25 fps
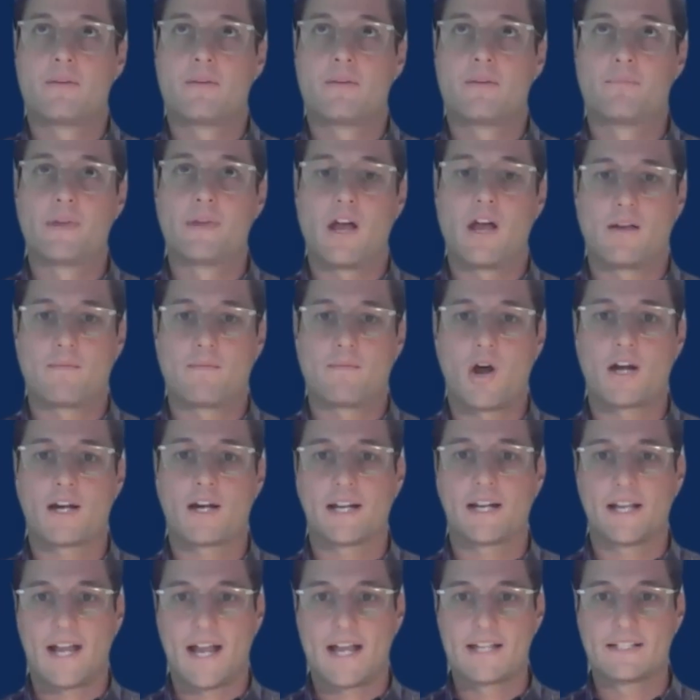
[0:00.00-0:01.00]
Beyond
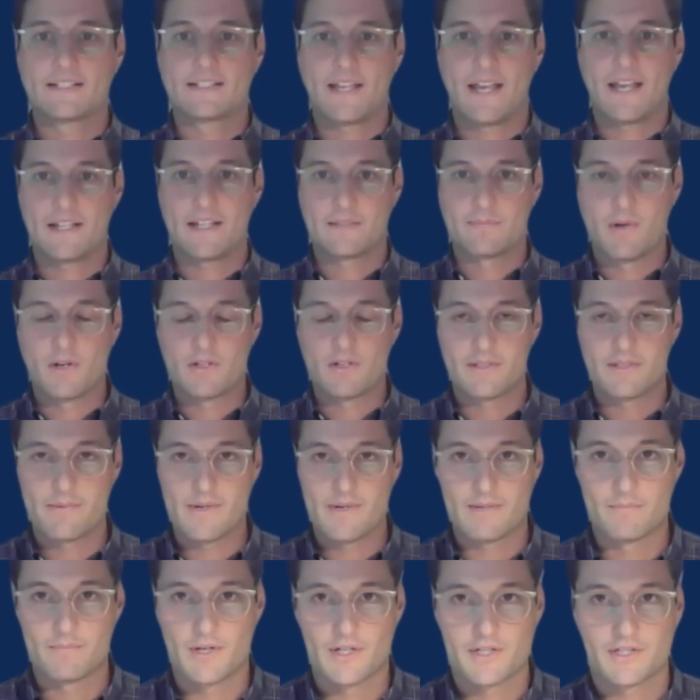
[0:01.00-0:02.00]
marketing, I'd say it's mostly
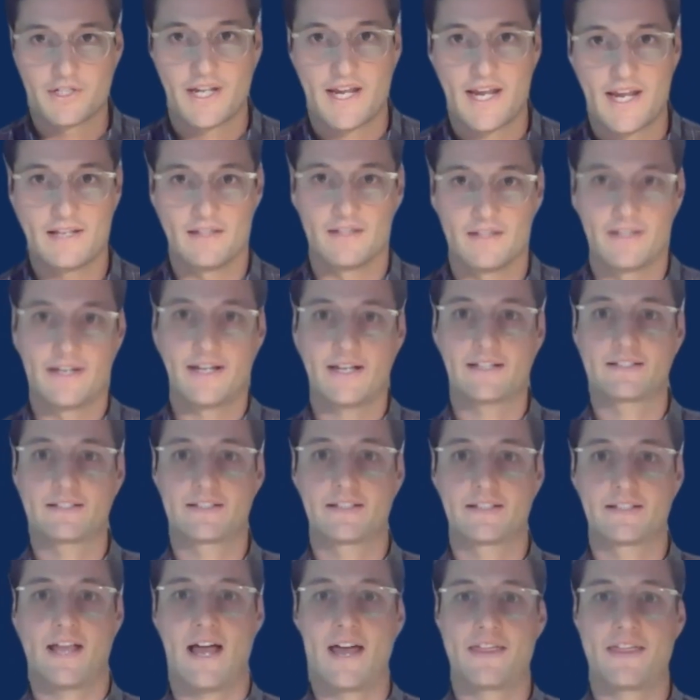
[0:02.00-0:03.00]
being pushed to analytics.
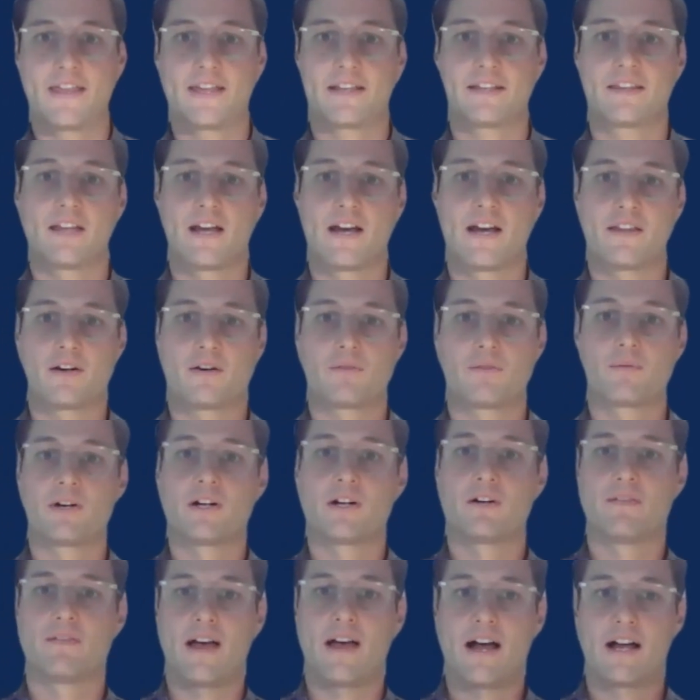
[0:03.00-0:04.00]
I think the other
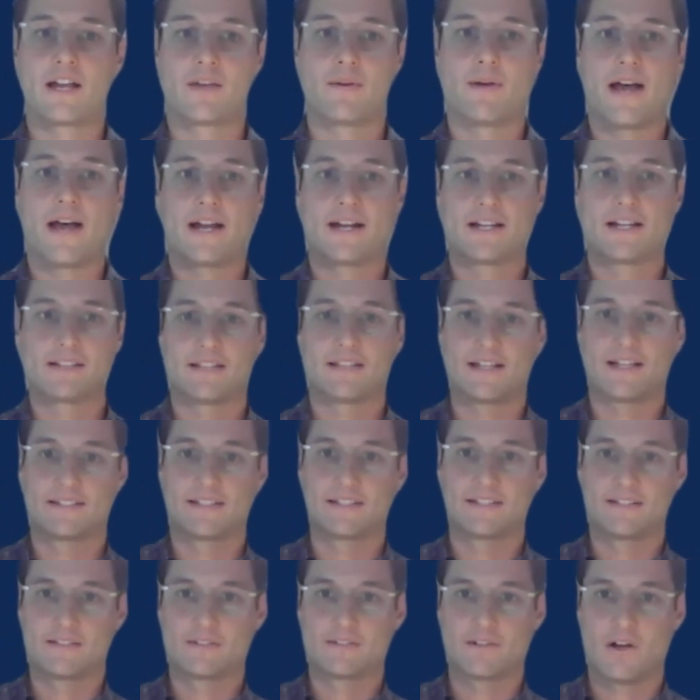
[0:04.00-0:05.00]
real value add is that
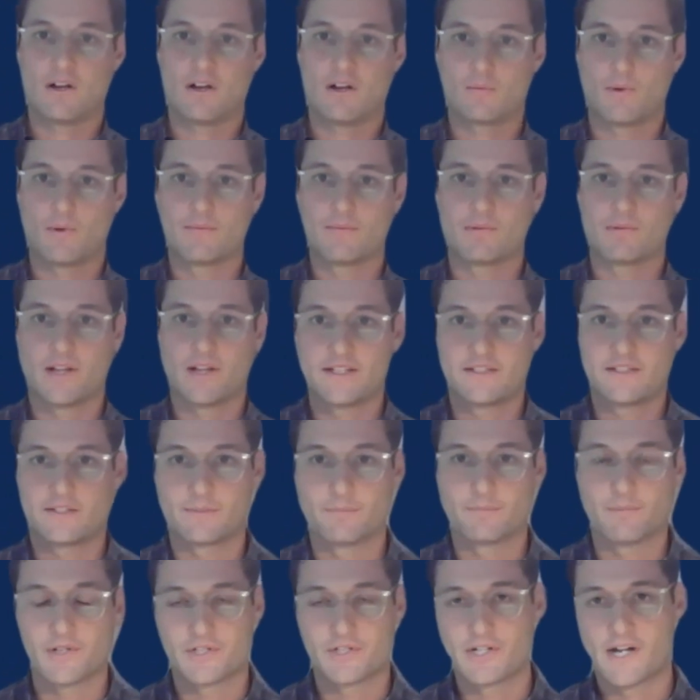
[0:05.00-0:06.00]
since it's all in one place, you
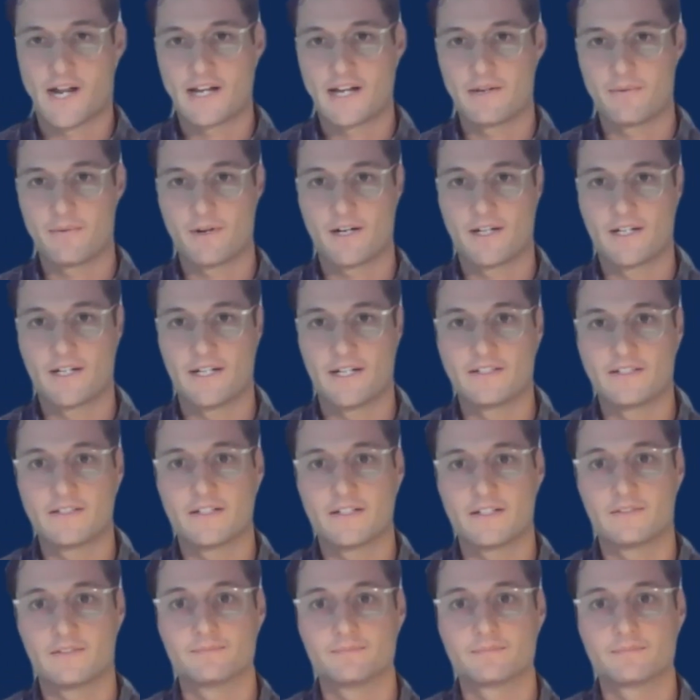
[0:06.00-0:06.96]
can push it anywhere you need to. Right.